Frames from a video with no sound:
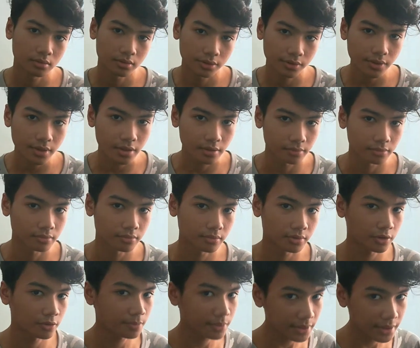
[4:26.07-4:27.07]
So yeah,
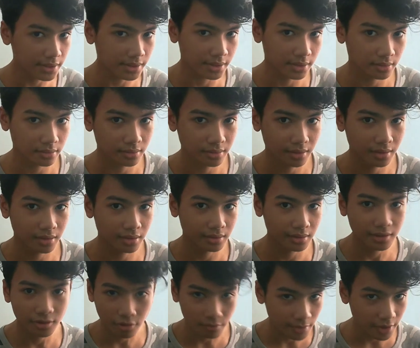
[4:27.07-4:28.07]
so please,
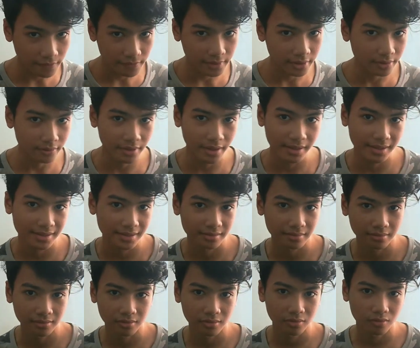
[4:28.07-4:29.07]
click on my video, guys.
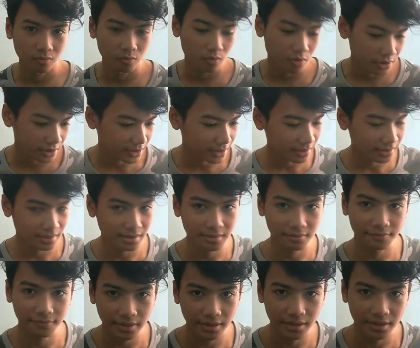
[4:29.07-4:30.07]
Watch it till
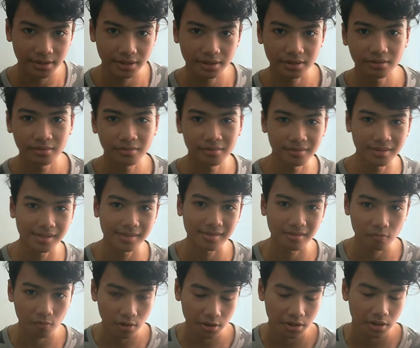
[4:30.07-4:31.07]
finish. That's
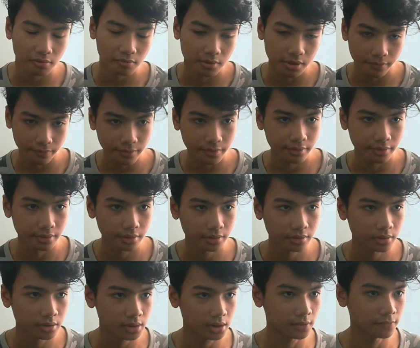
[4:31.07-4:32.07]
how watch hours work.
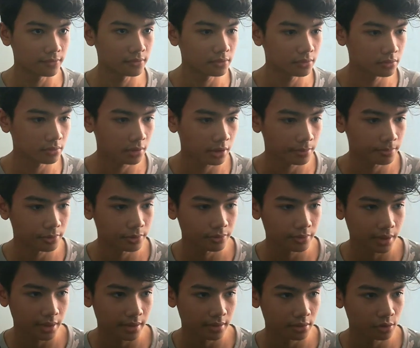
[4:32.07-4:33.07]
If you
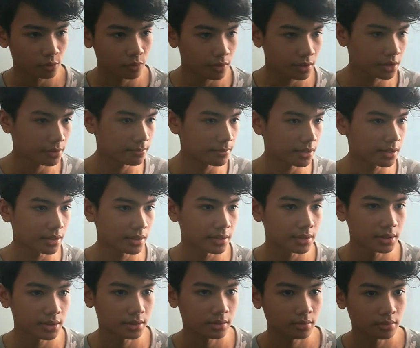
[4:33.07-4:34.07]
upload like 20
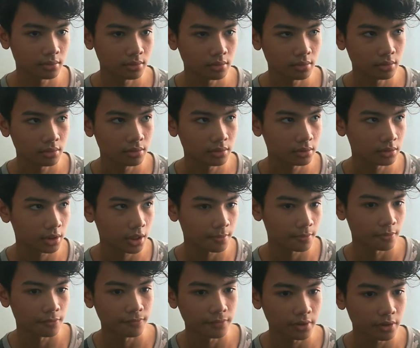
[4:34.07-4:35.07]
minutes type
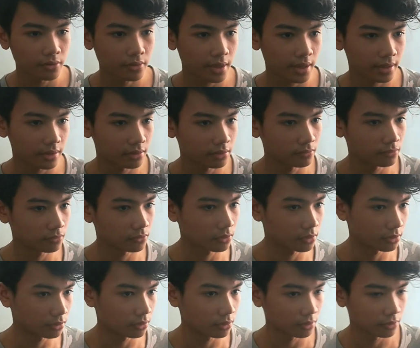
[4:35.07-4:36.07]
of video and
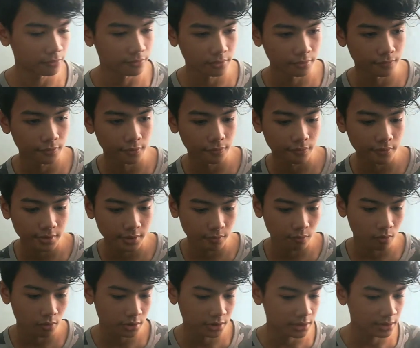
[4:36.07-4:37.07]
all your viewers
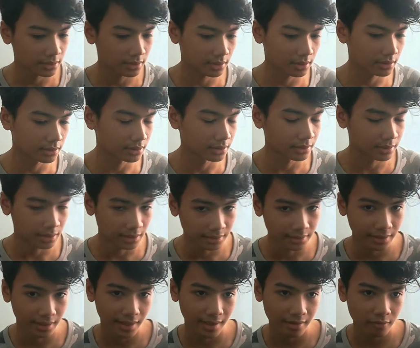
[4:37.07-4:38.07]
watch it till
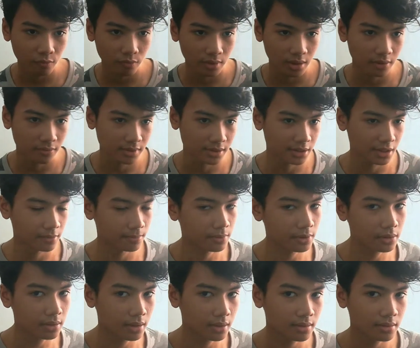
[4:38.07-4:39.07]
the end without
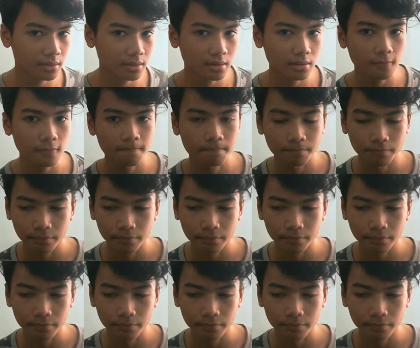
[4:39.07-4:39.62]
skipping anything,